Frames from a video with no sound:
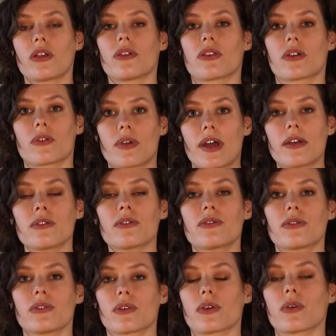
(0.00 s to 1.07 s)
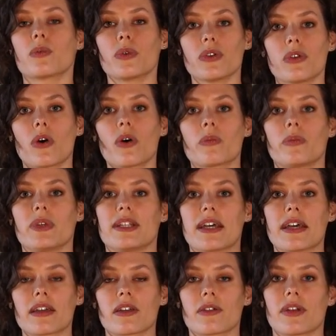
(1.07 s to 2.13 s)
on the ground floor would not be
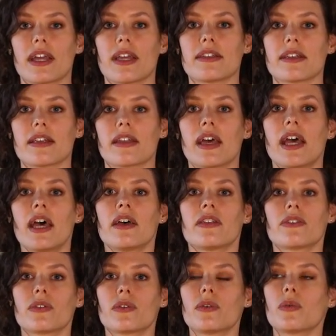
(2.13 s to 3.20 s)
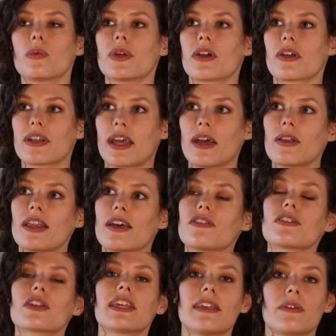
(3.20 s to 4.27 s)
decorated, so we are now
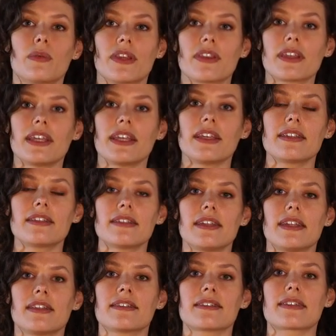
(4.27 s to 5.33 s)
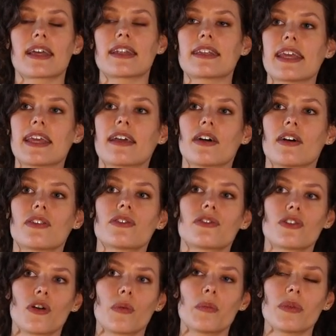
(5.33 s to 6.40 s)
left with key scenes that take us
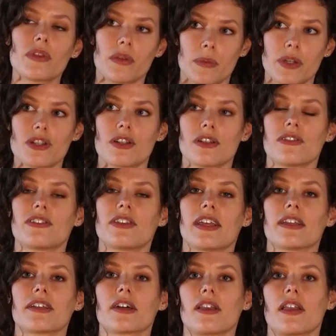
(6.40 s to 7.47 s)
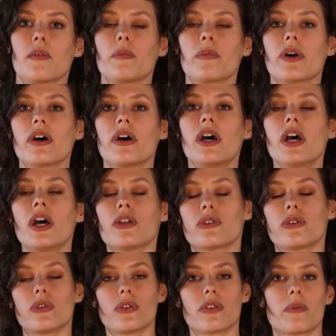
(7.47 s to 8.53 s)
from the mission of St Columba
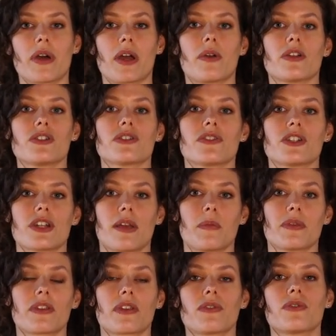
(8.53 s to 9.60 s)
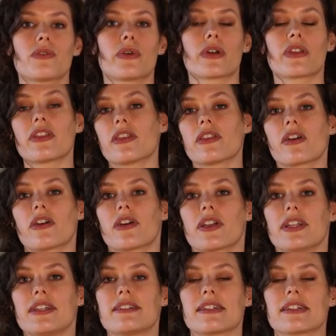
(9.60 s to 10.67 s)
to the marriage of James the fourth in the
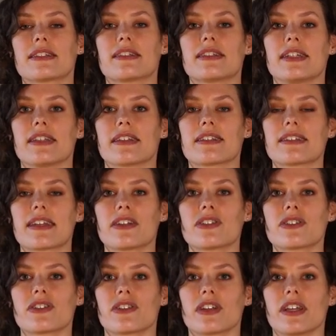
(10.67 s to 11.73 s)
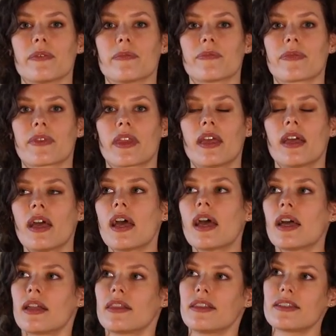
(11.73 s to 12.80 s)
early sixteenth century.
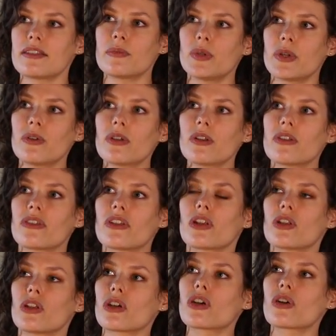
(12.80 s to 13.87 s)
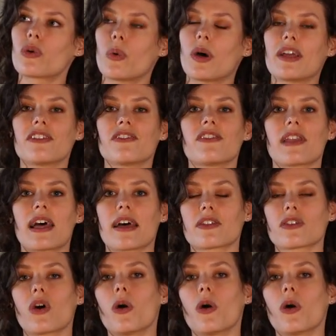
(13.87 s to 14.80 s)
These murals look quite flat,